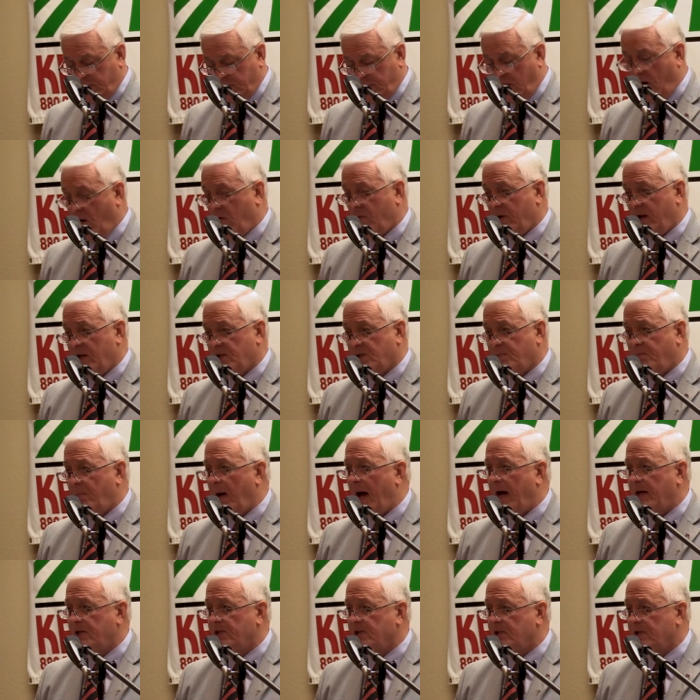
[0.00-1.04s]
known as
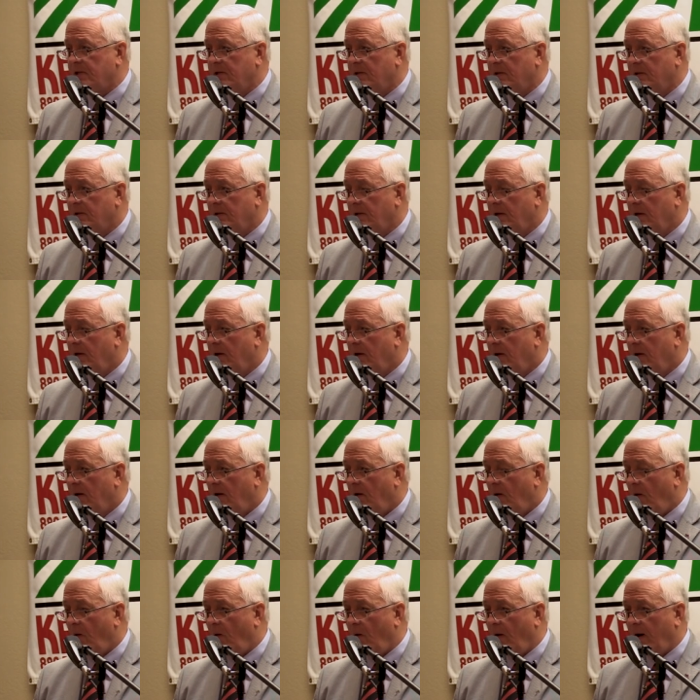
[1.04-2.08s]
busts,
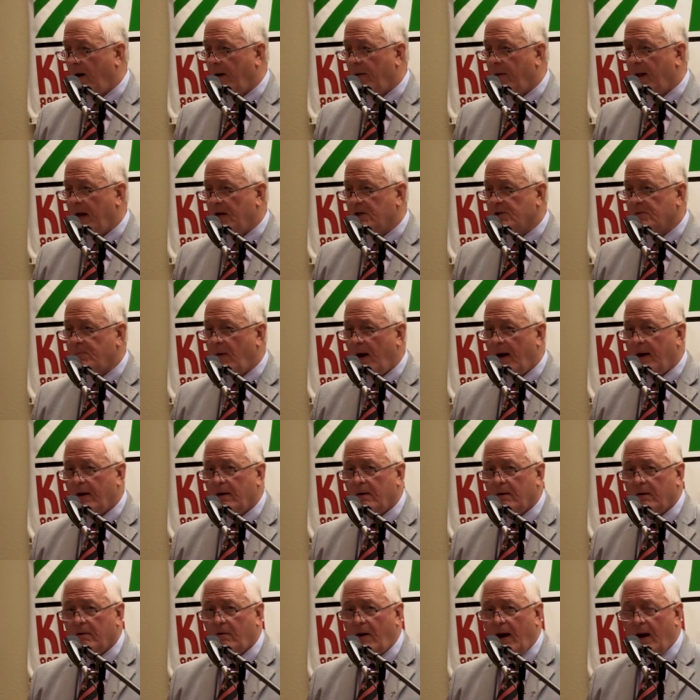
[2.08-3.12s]
or as my
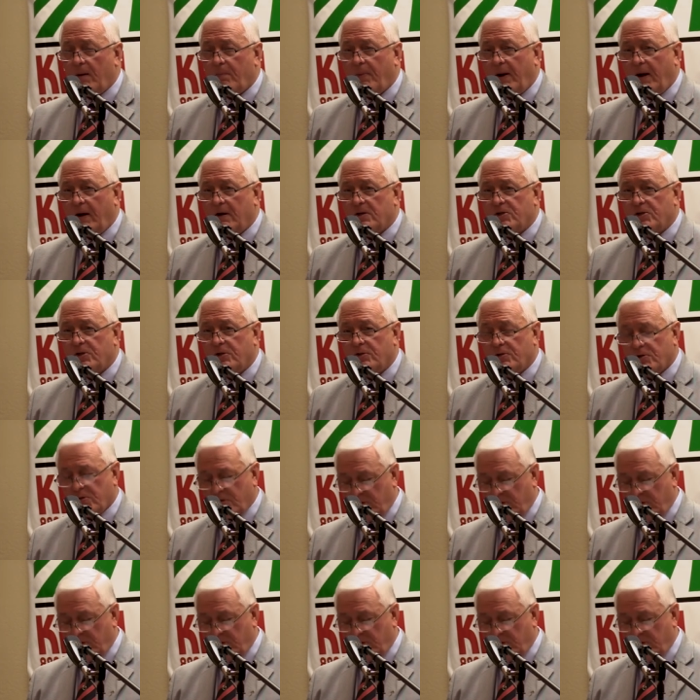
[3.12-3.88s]
grandparents used to